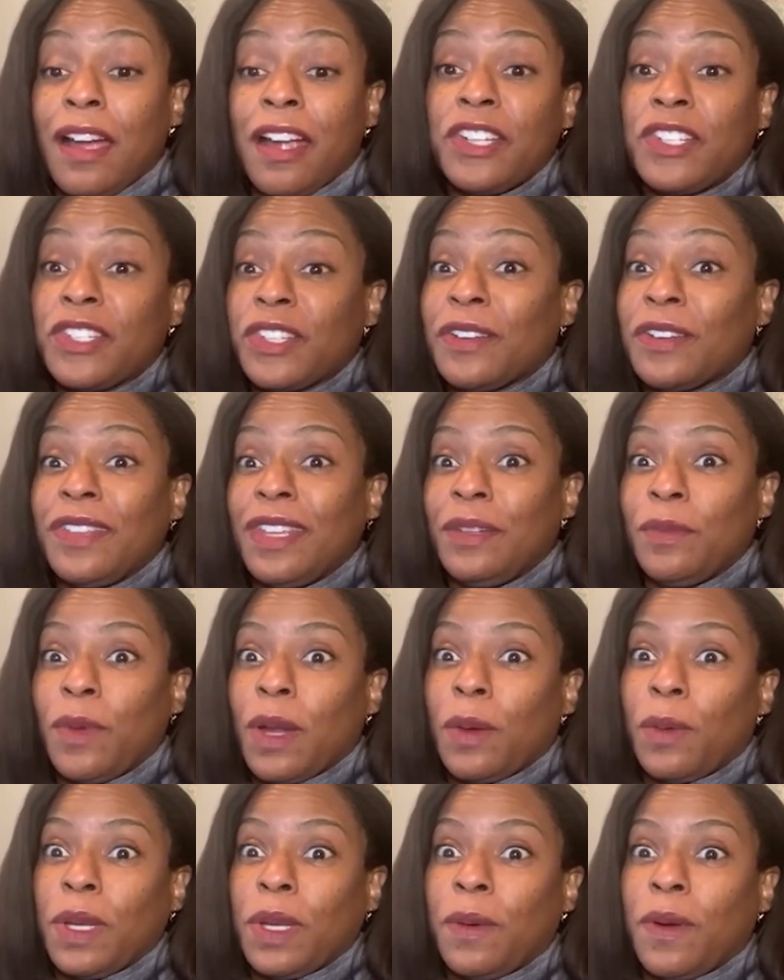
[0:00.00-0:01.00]
larger
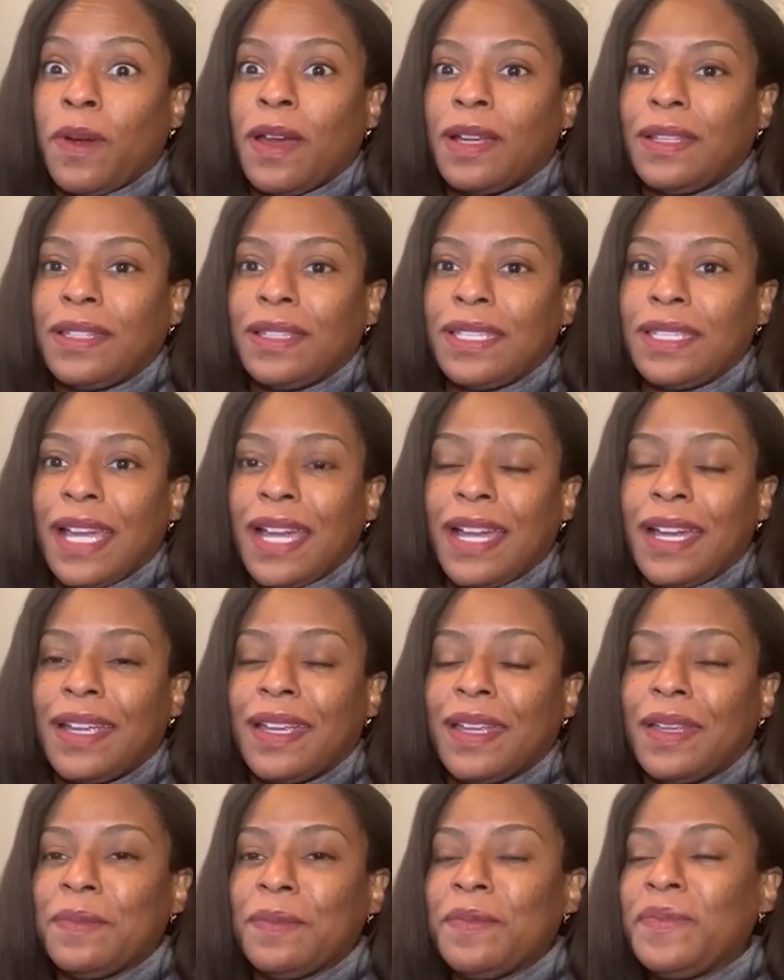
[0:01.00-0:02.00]
than where we were at the
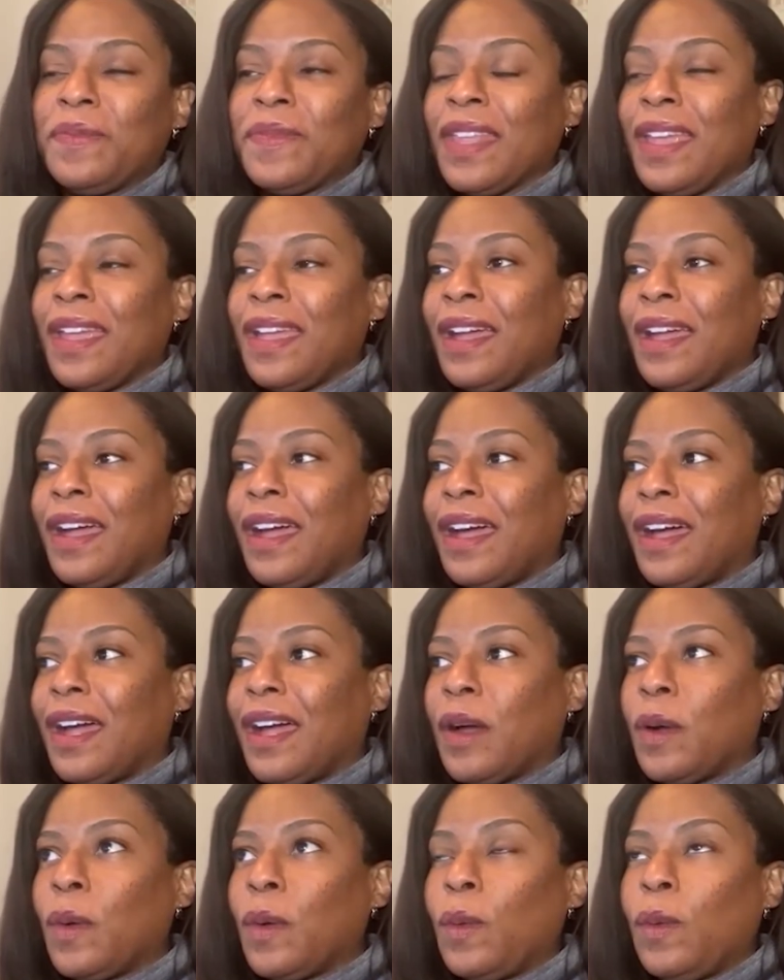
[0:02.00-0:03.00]
time.
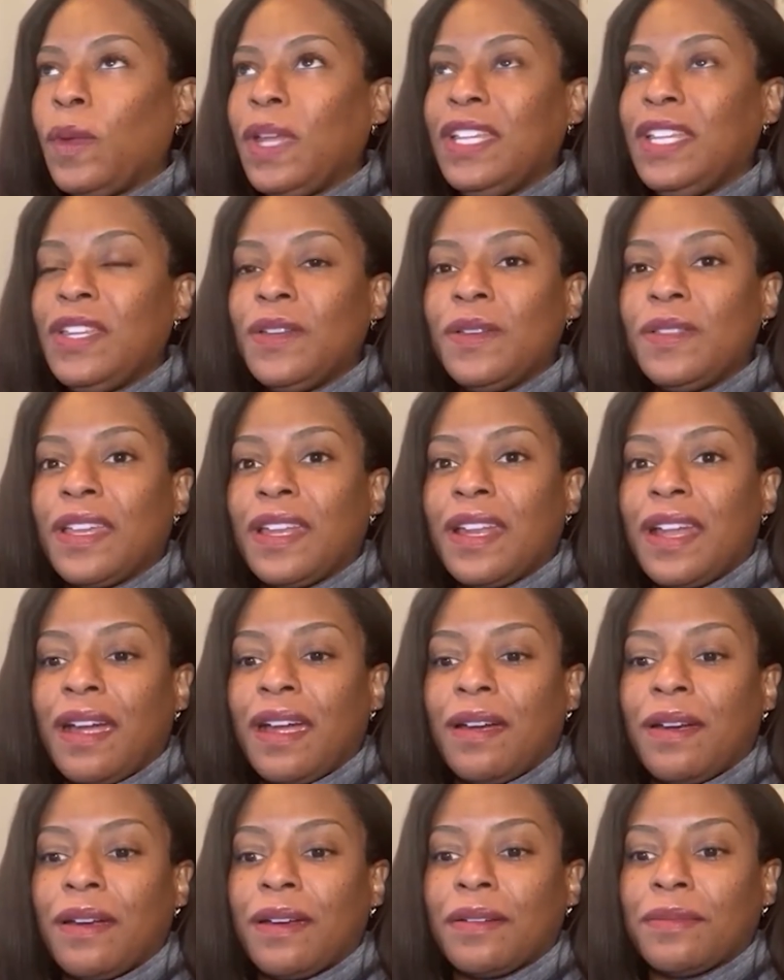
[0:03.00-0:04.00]
We knew
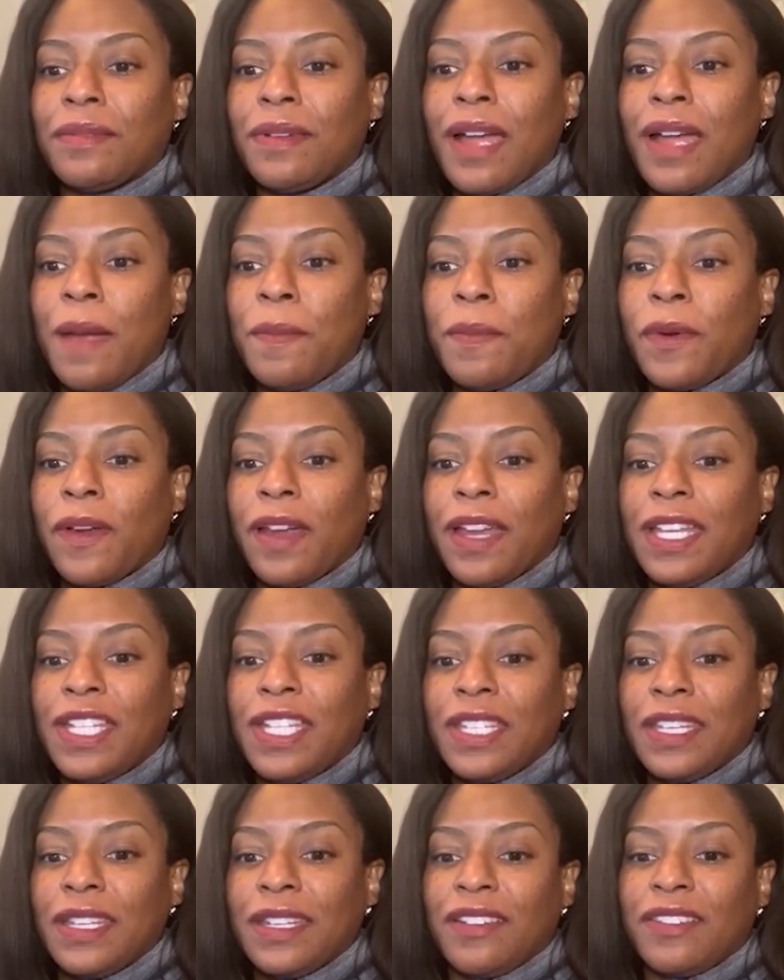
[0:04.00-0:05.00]
that our
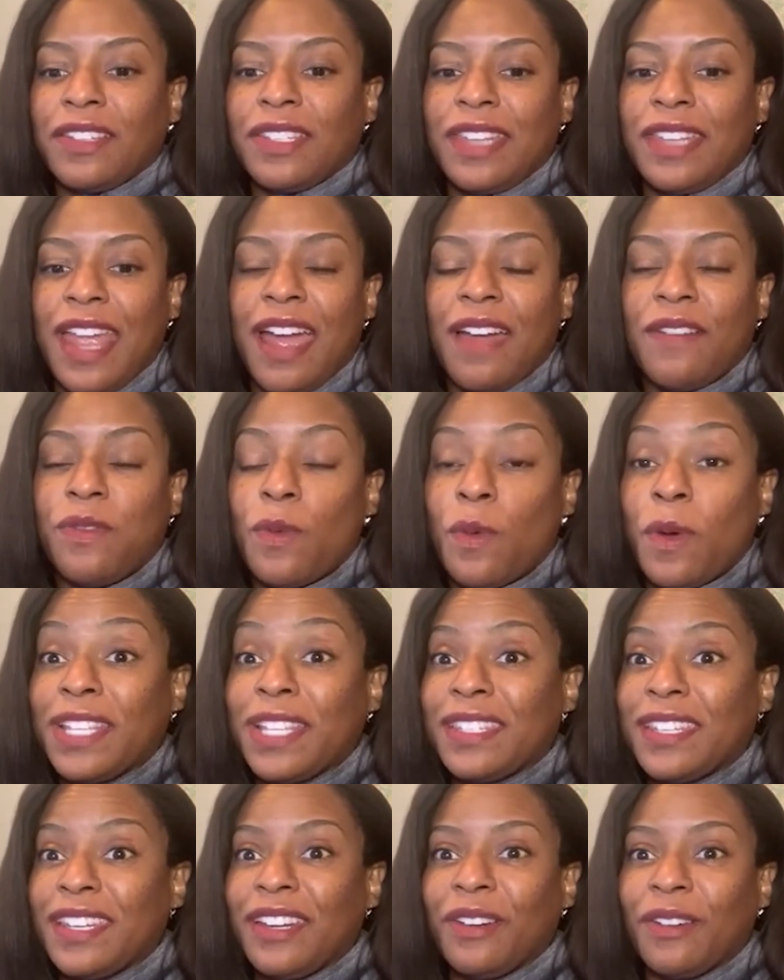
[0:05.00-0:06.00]
operation, our staff
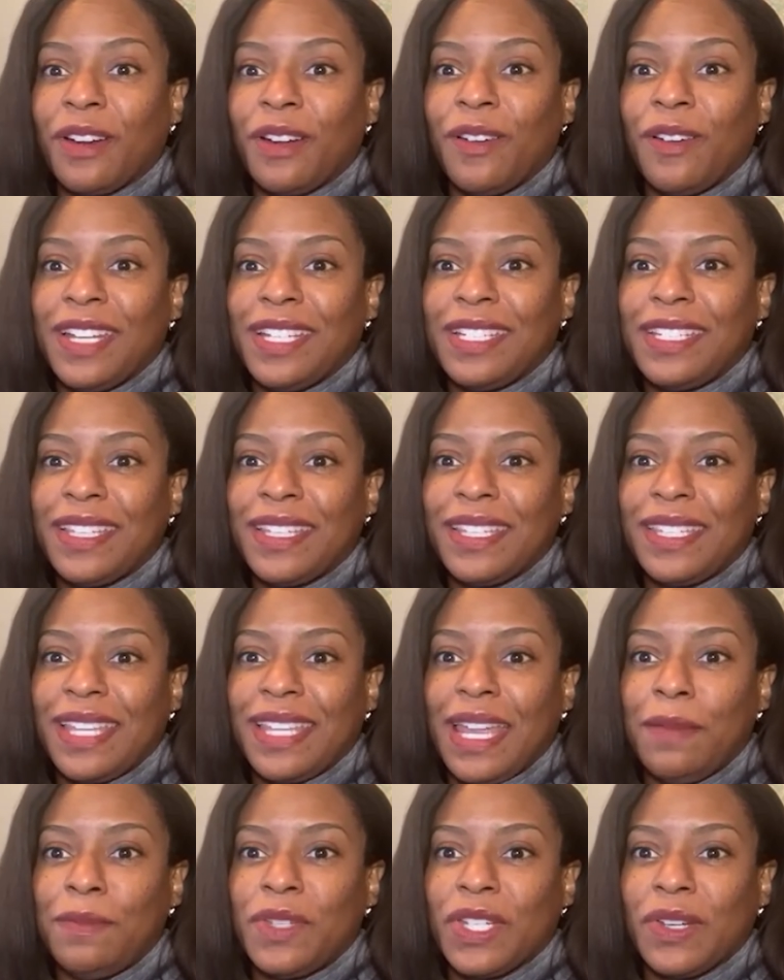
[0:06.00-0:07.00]
wasn't growing to the
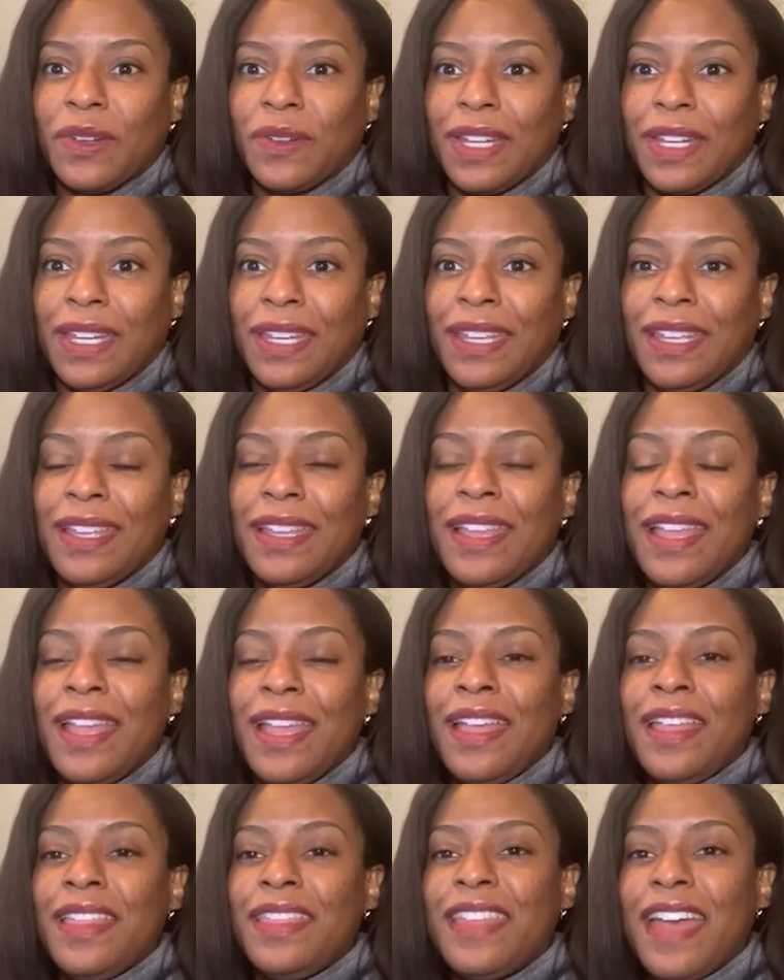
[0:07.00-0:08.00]
same degree,
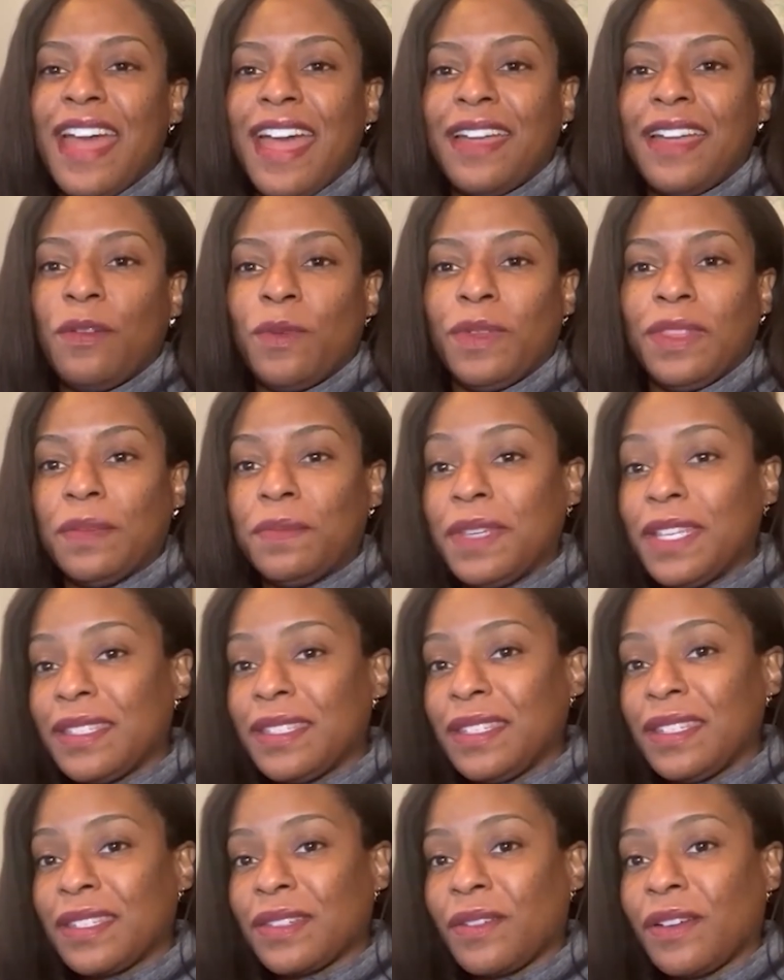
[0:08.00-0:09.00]
that when the
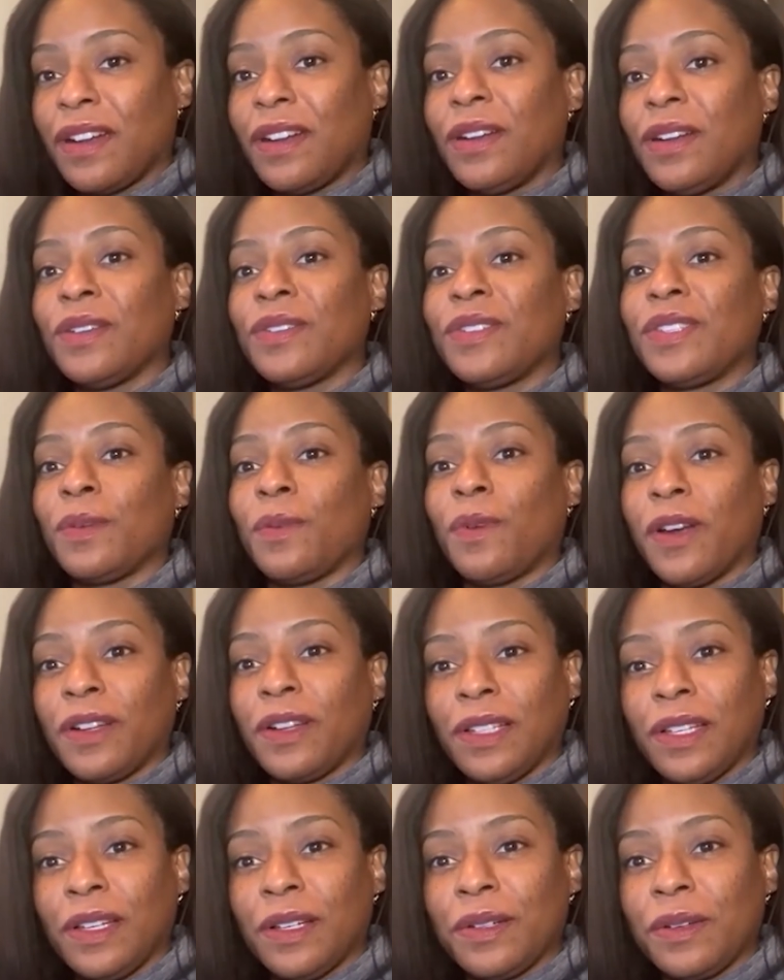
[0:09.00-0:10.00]
business grows, the
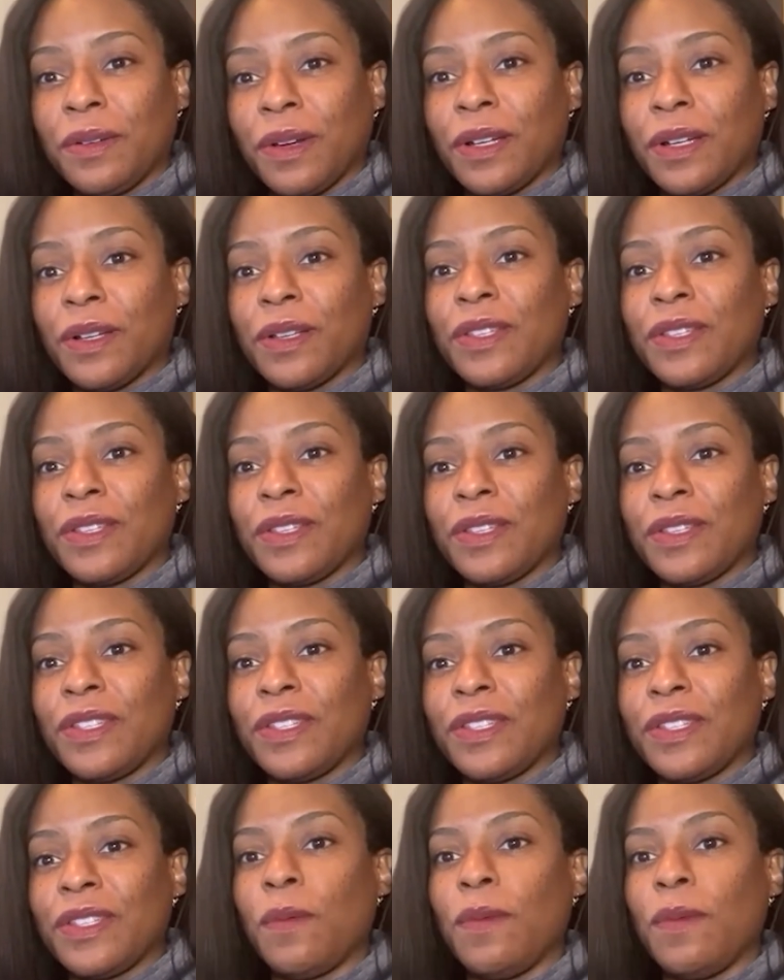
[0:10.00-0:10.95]
workload grows.